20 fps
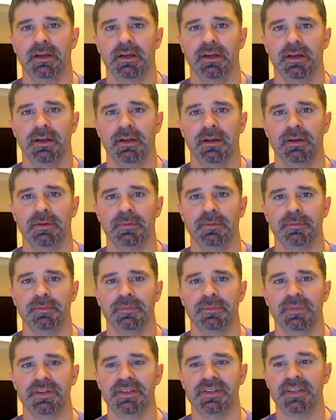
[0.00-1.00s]

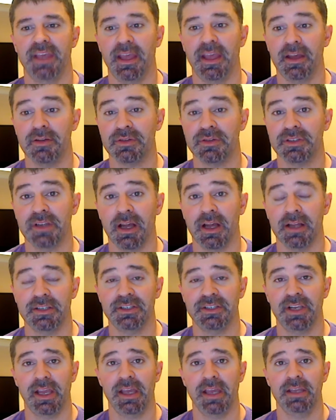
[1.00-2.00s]
the scale's
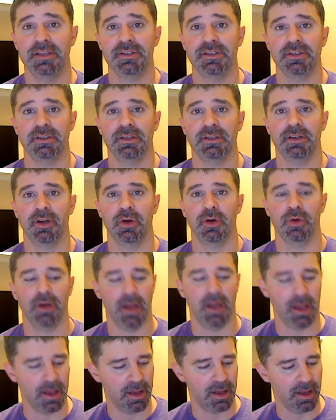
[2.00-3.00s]
not changing.
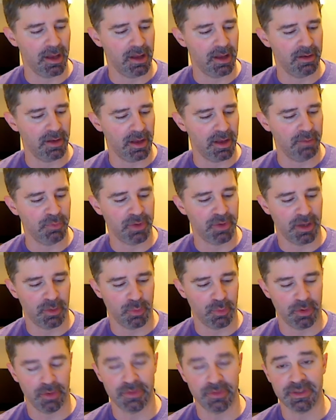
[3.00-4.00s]
And I'm
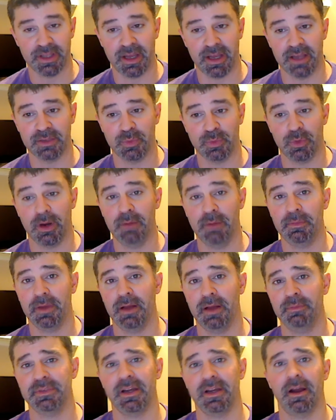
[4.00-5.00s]
kind of one of those guys where
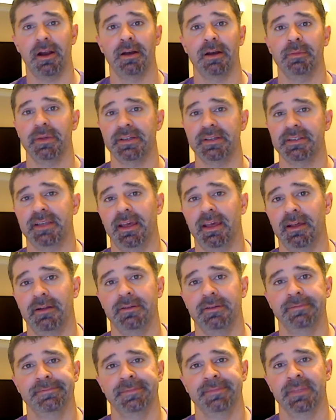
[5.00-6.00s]
I'm tired of my
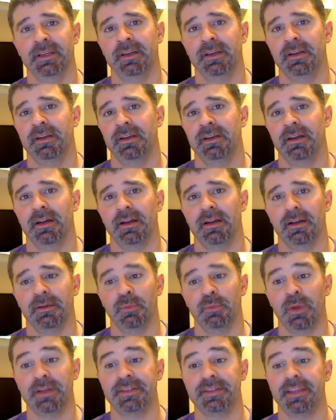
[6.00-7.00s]
scale.
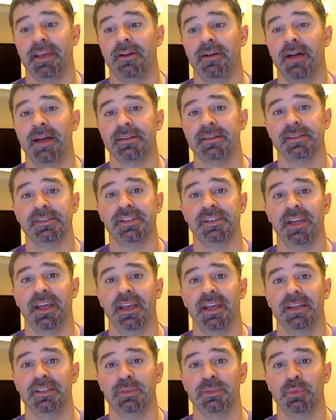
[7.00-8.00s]
My scale hasn't
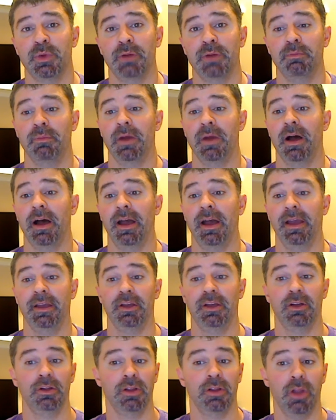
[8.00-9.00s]
changed, but
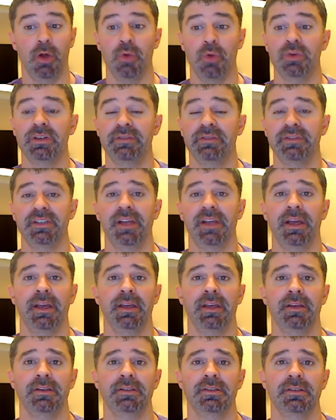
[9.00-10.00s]
my clothes have
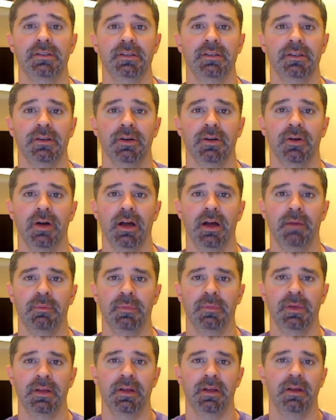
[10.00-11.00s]
changed.
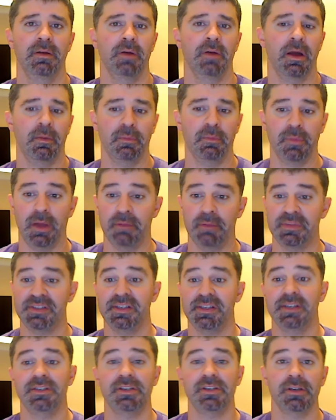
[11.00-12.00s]
I'm
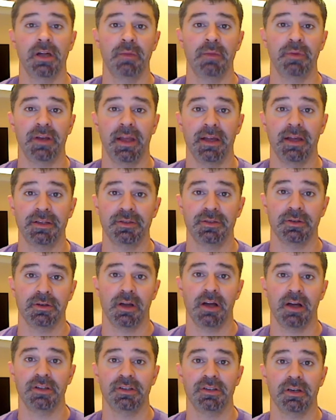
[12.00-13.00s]
cinching up an extra
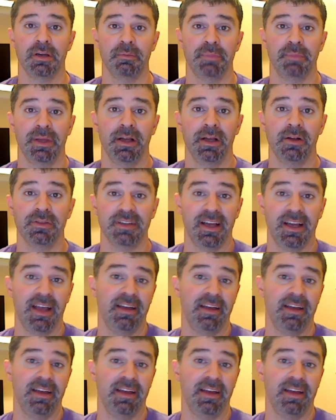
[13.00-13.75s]
notch on a belt.